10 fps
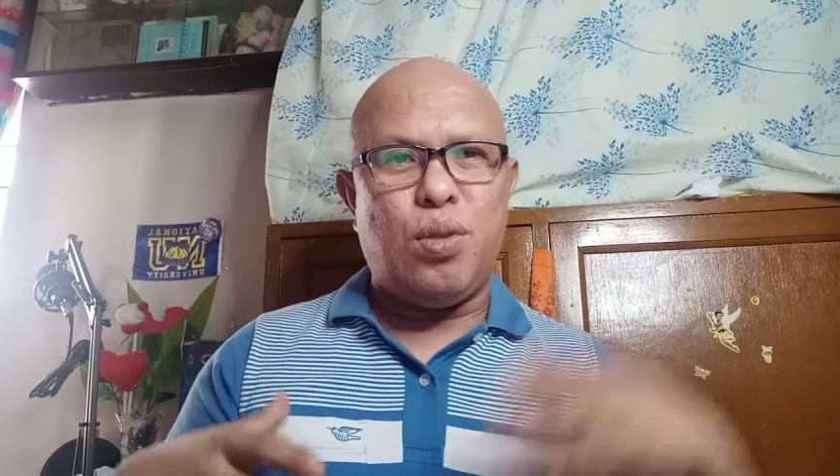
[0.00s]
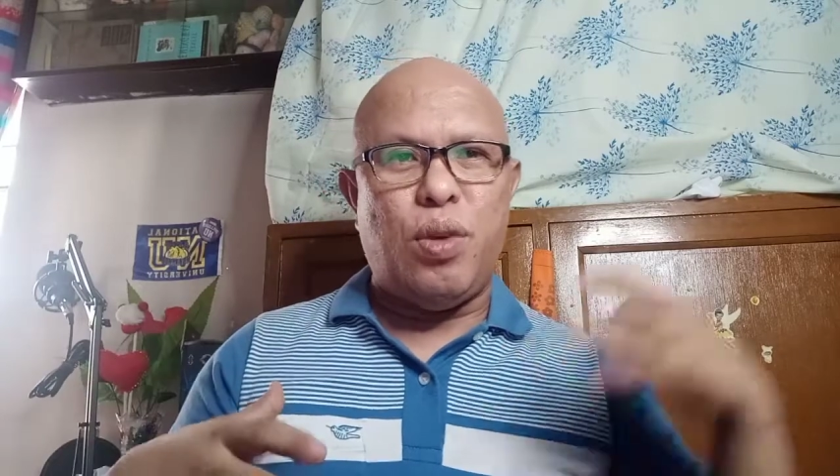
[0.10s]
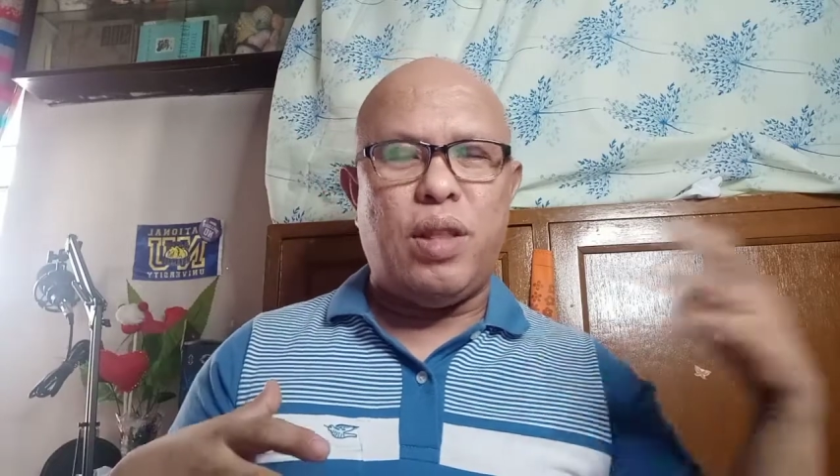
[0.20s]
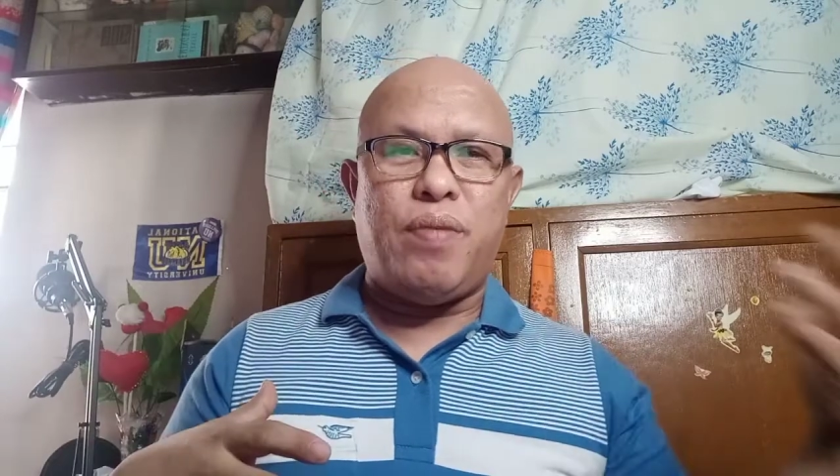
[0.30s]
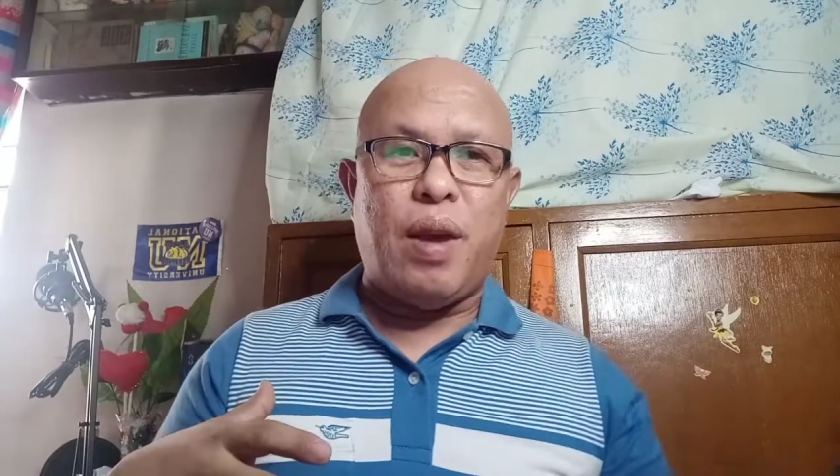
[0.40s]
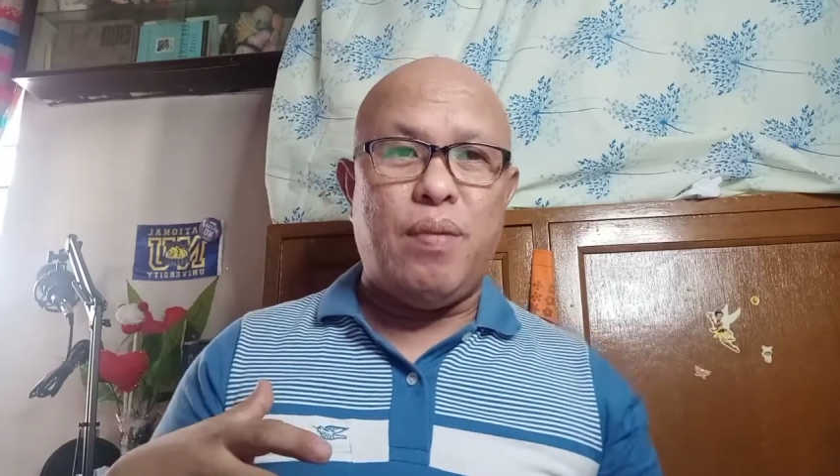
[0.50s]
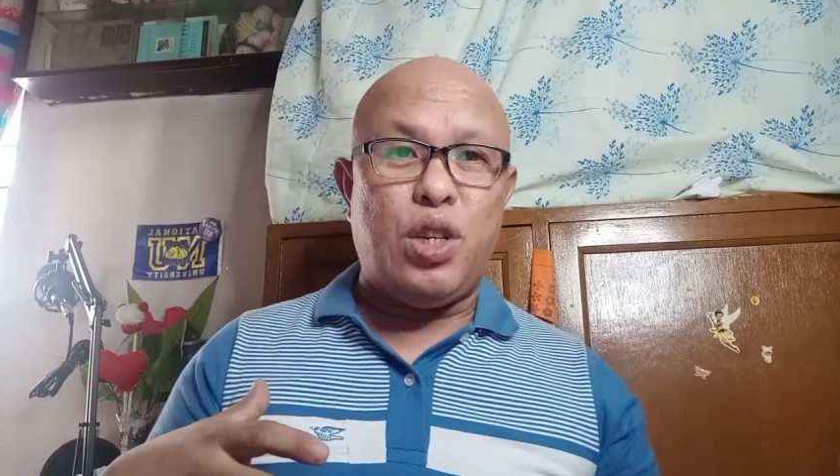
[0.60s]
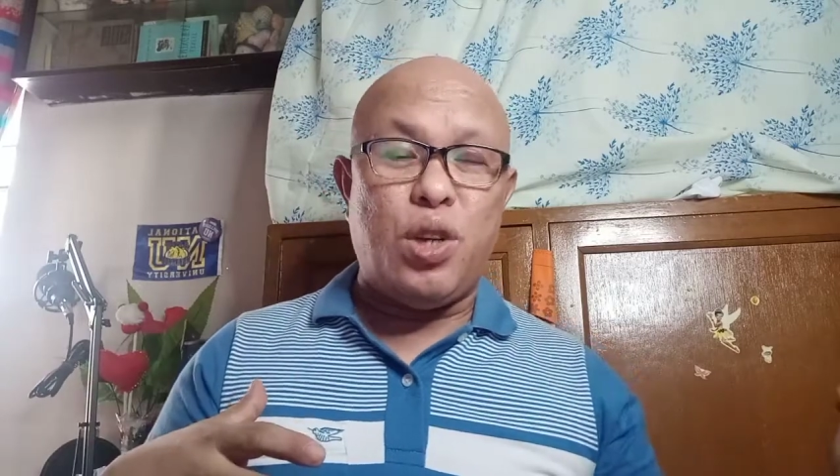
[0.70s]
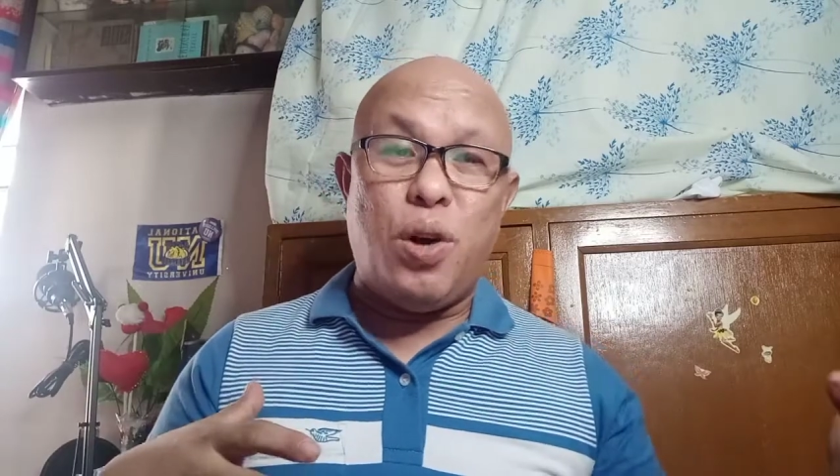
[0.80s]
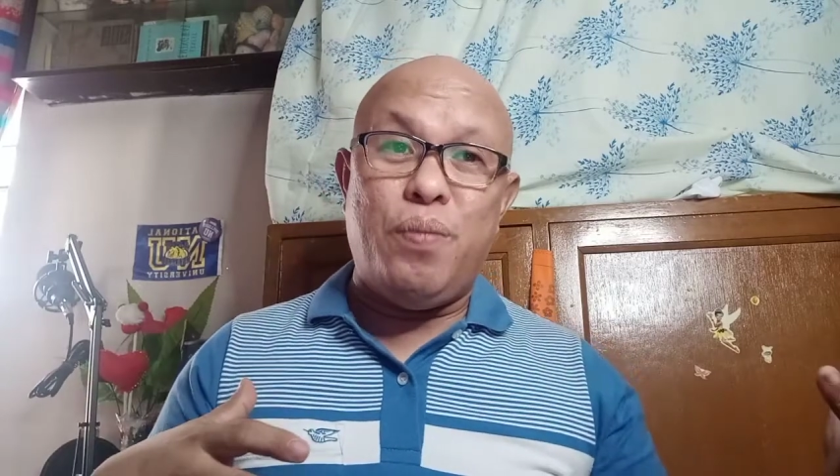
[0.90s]
to 25
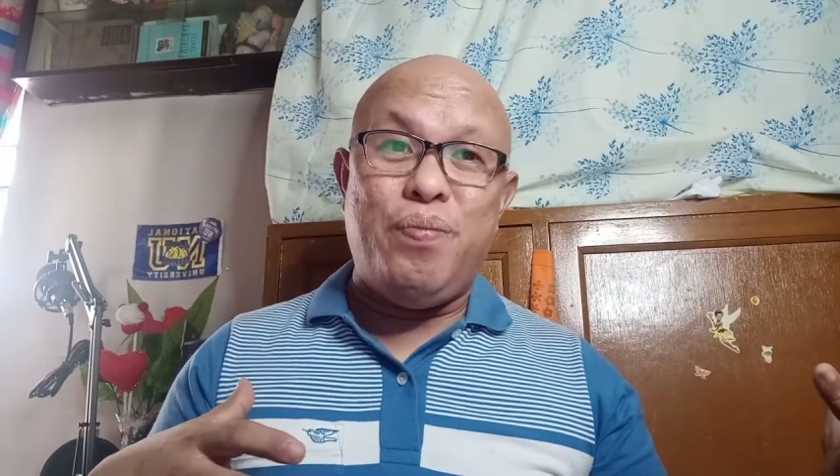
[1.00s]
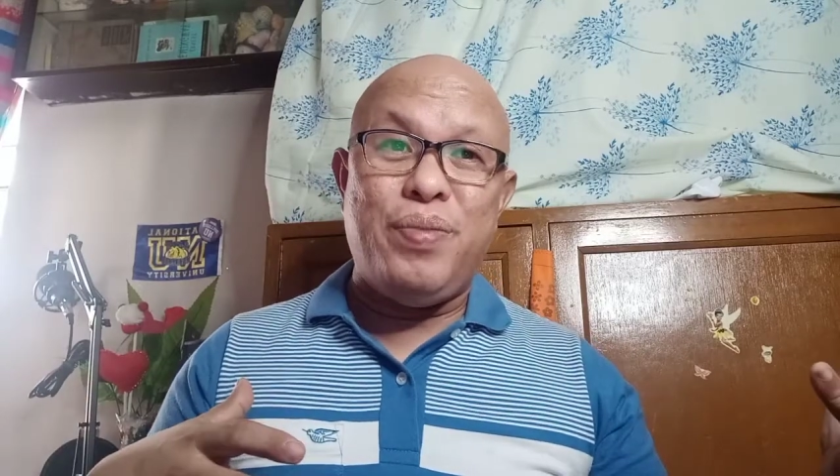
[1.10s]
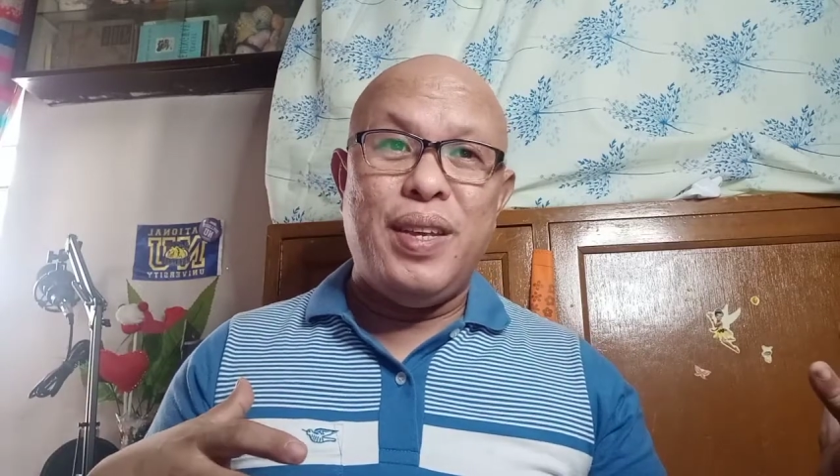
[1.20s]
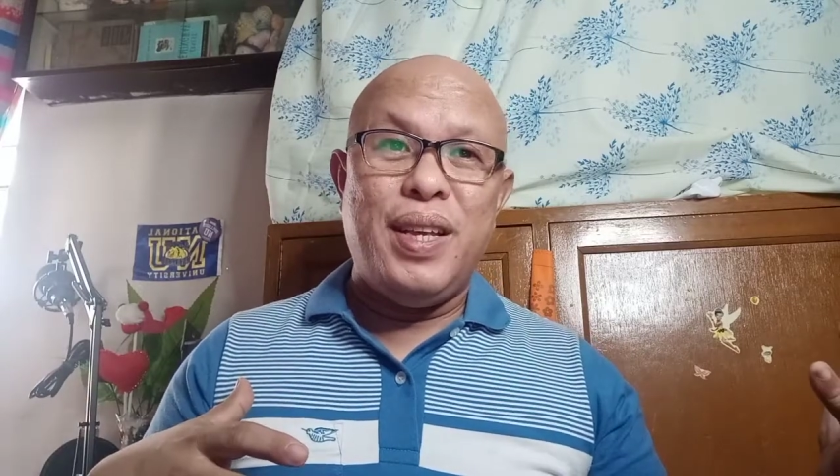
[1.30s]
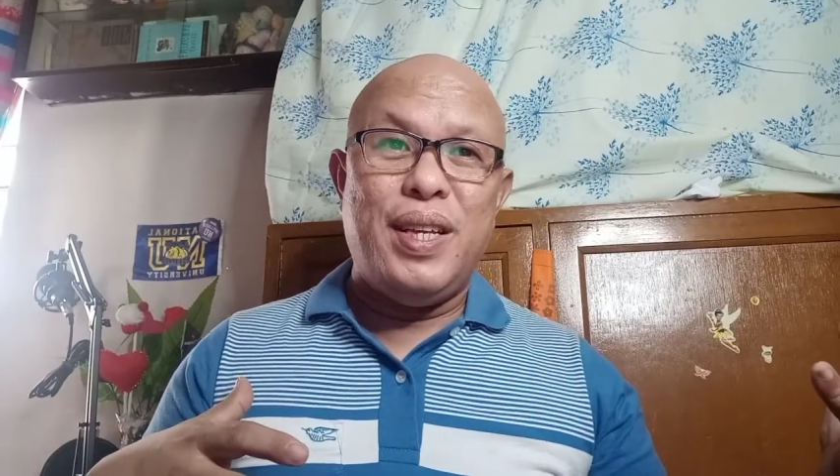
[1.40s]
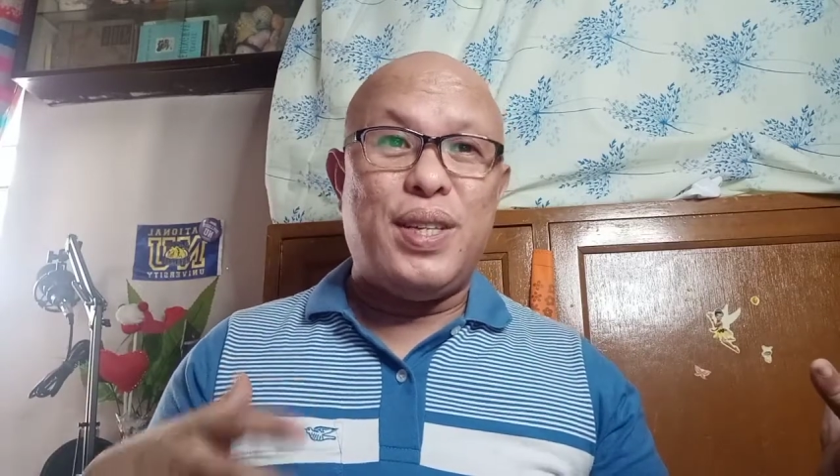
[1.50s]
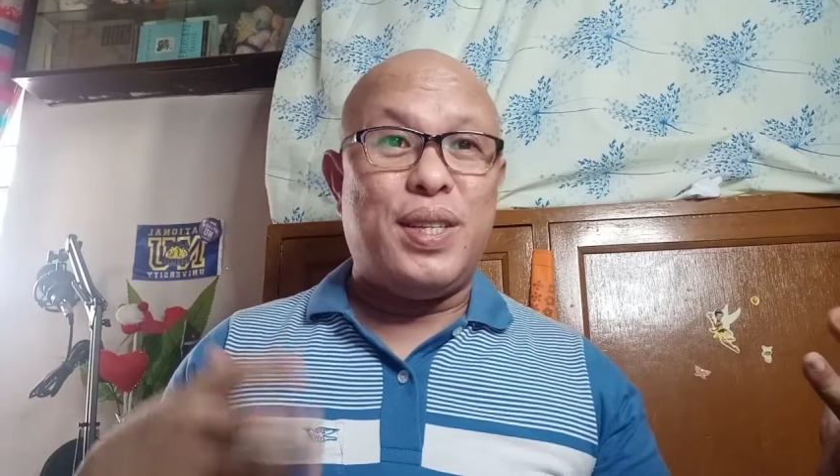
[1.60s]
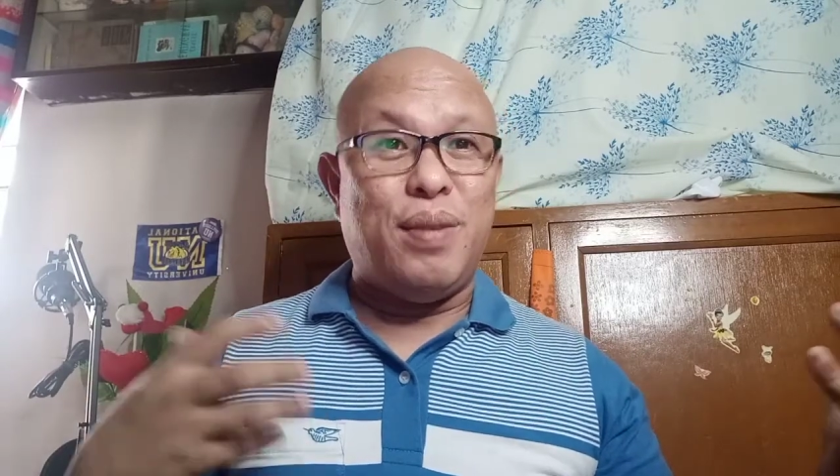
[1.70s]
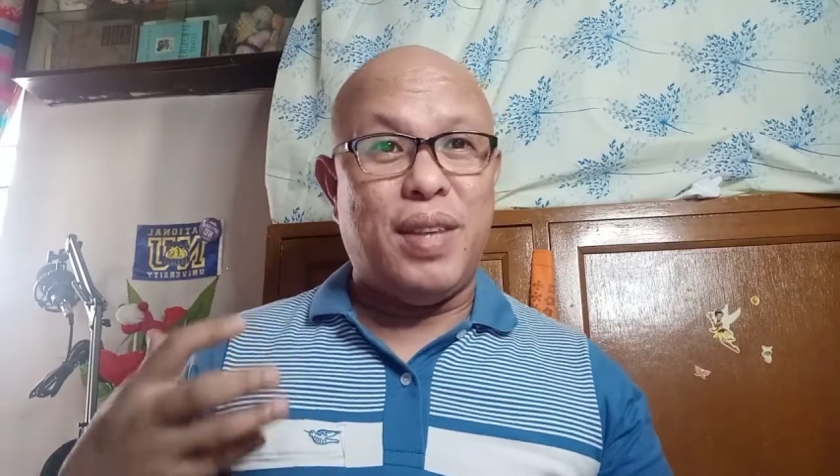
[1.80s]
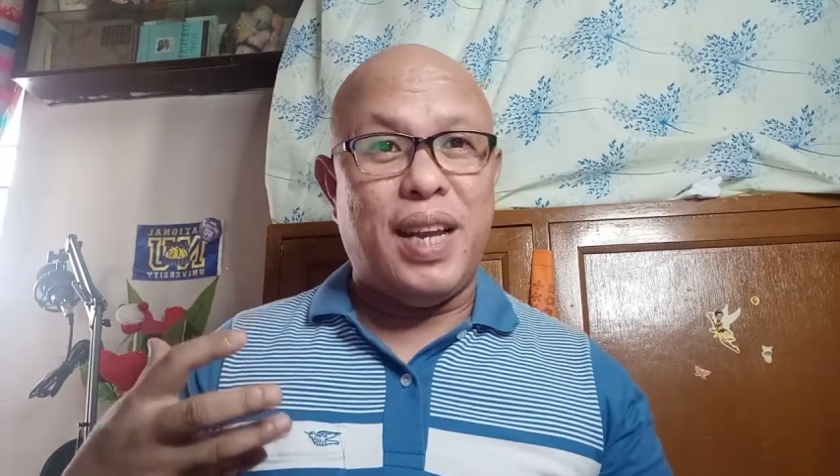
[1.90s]
years old. So
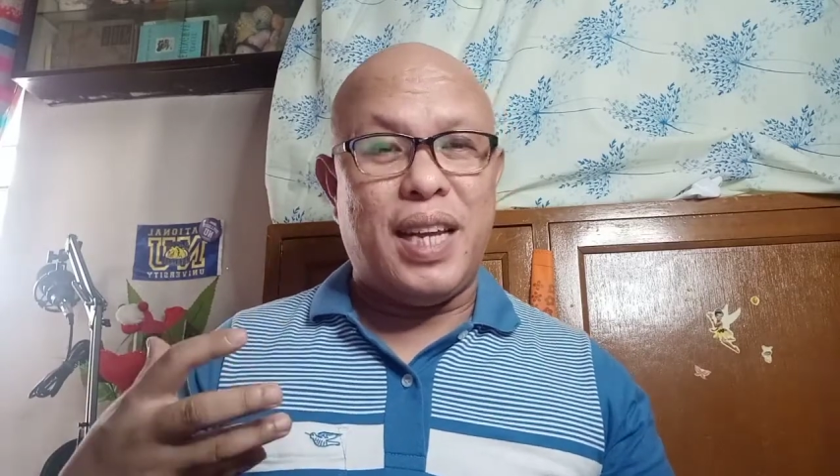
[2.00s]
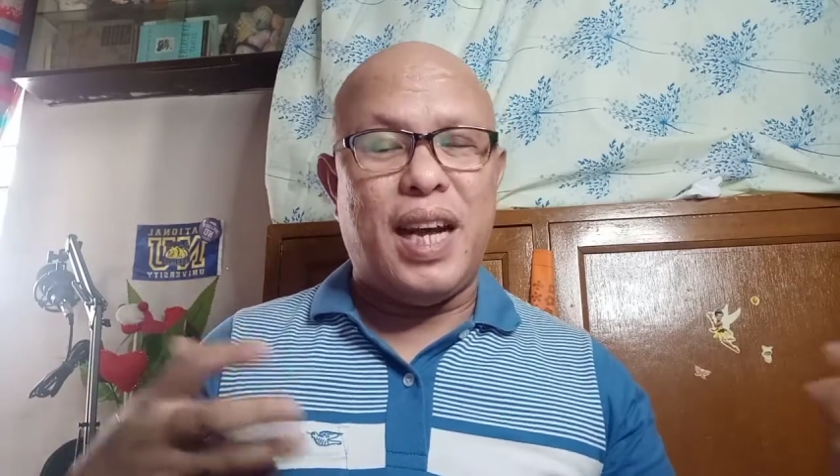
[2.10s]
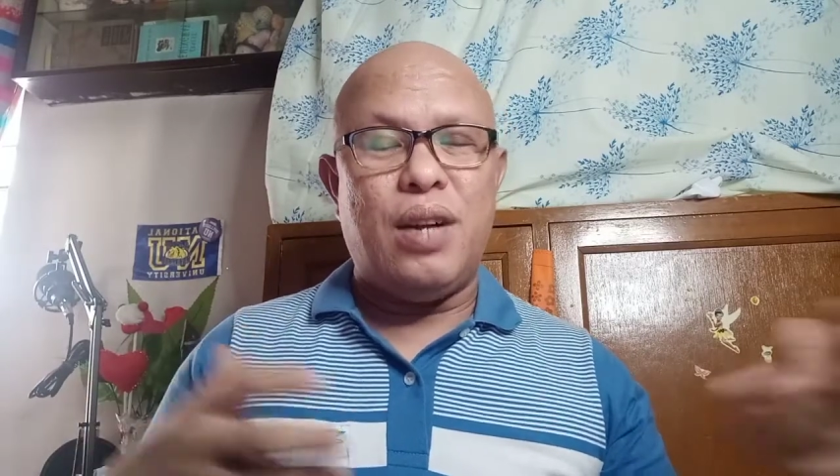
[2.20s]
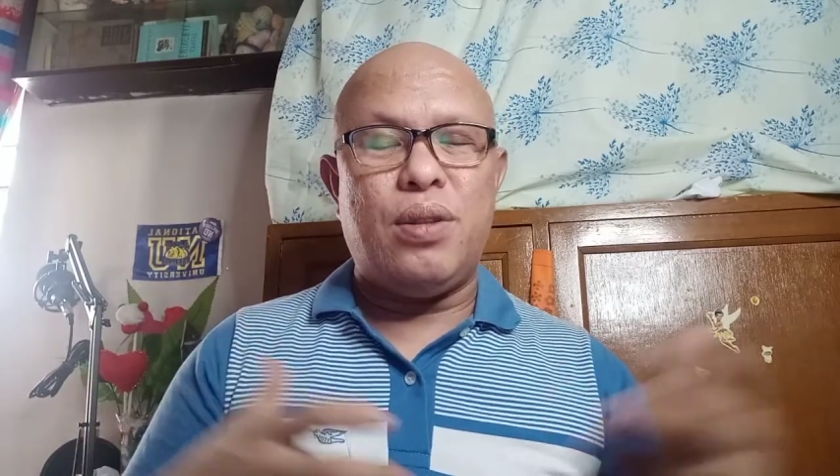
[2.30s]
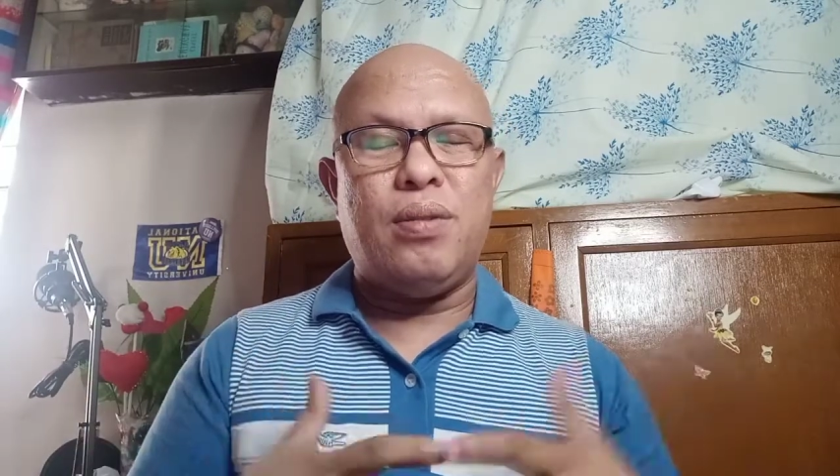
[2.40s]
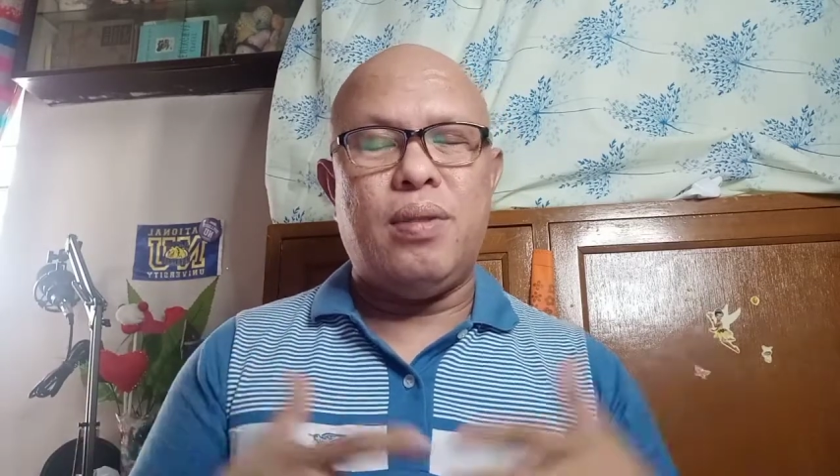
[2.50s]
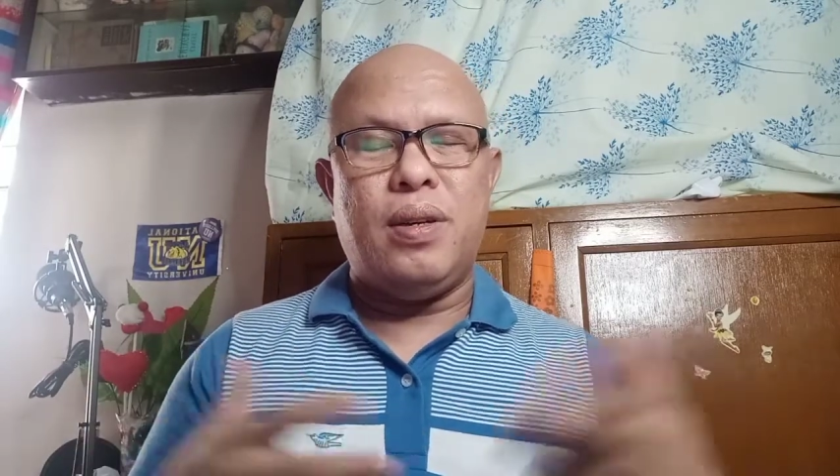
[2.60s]
something like that.